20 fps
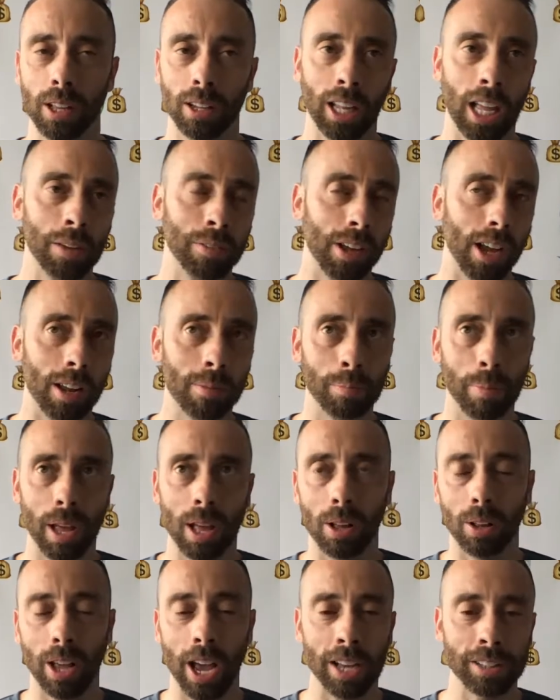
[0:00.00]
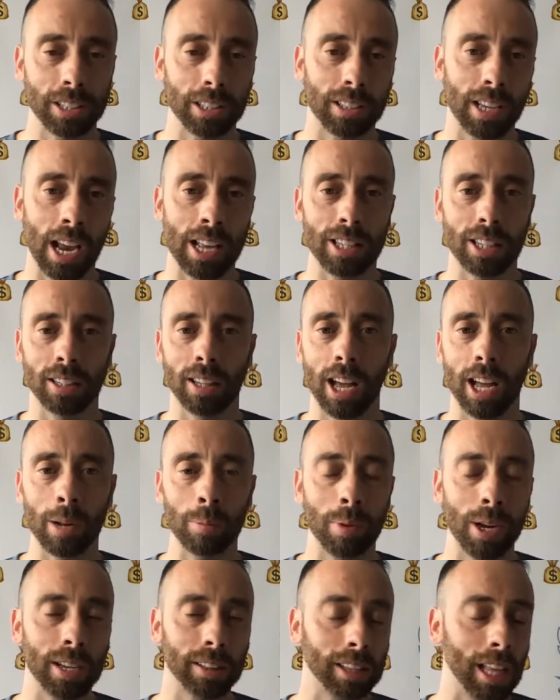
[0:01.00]
Le'Veon Bell hesitates a lot
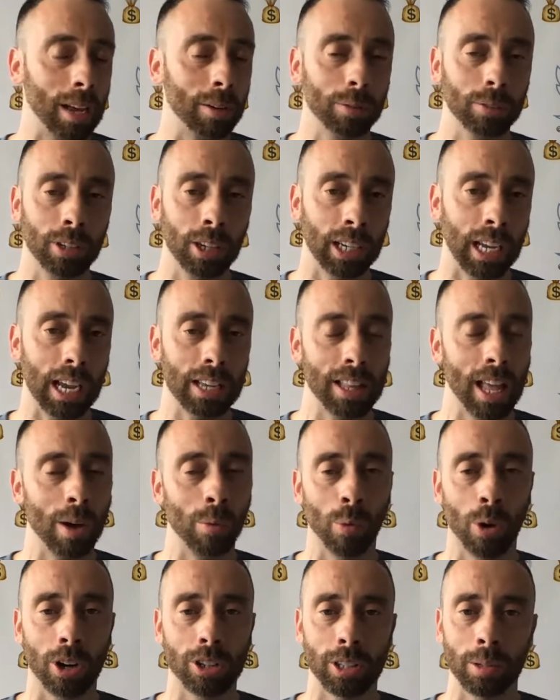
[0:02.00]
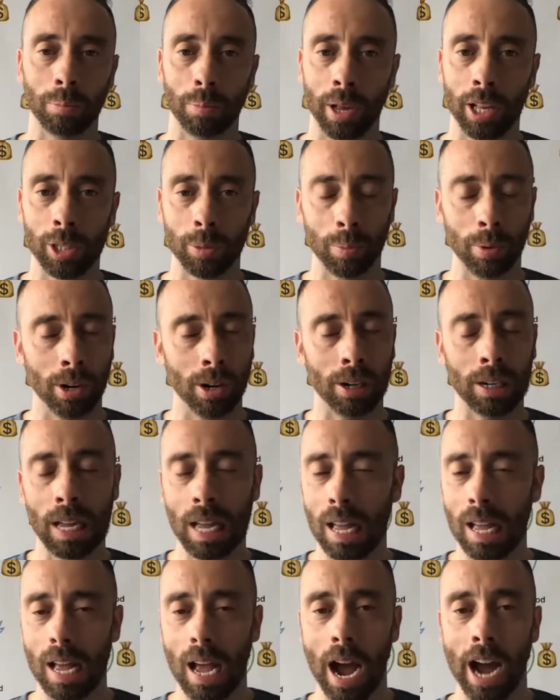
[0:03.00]
of it. That works in Pittsburgh.
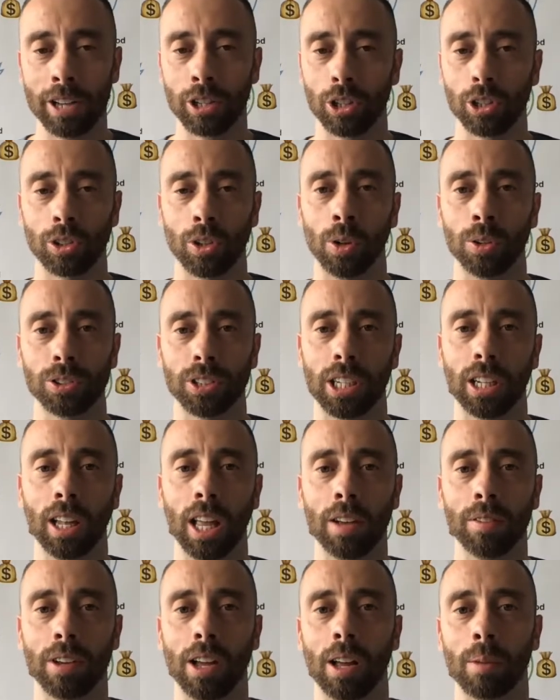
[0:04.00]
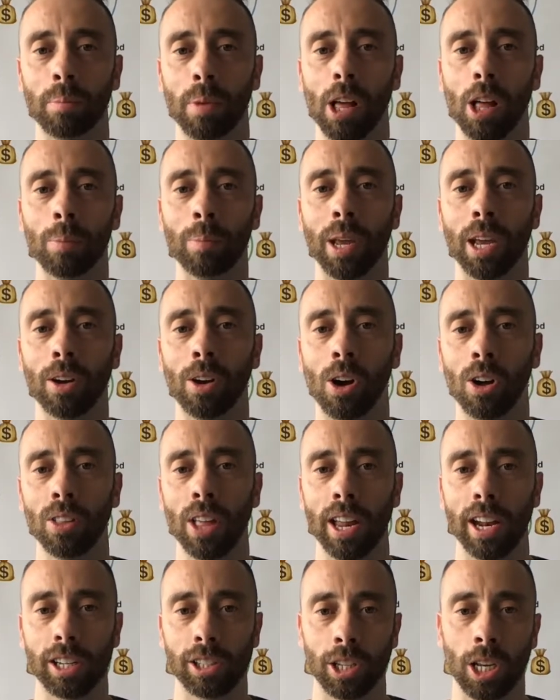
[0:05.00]
I just don't see Le'Veon Bell being all
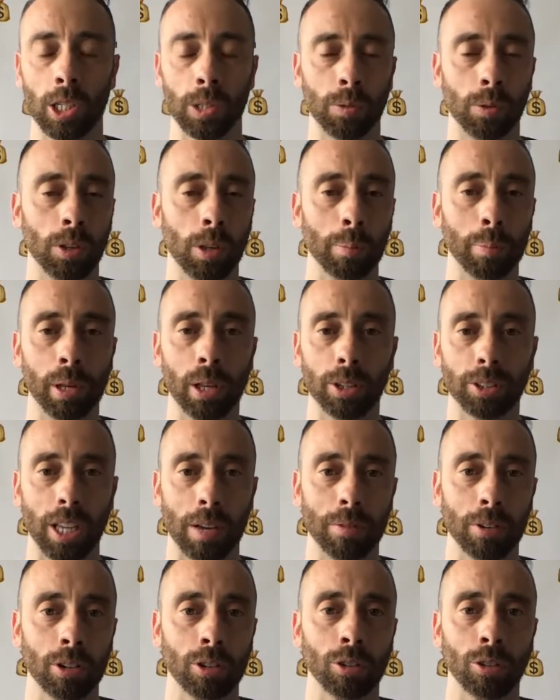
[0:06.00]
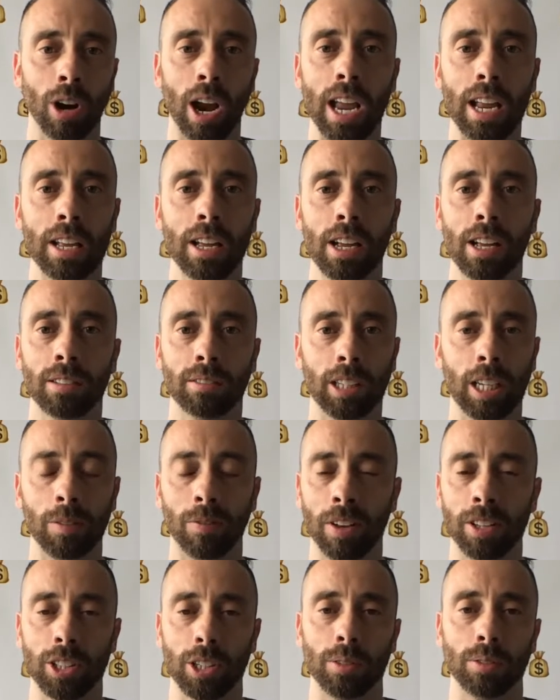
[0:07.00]
that accessible. The Bills have a great
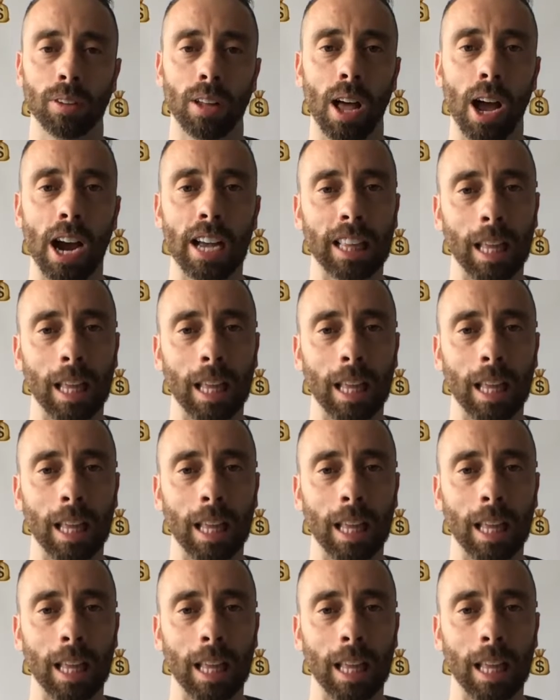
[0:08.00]
defensive line.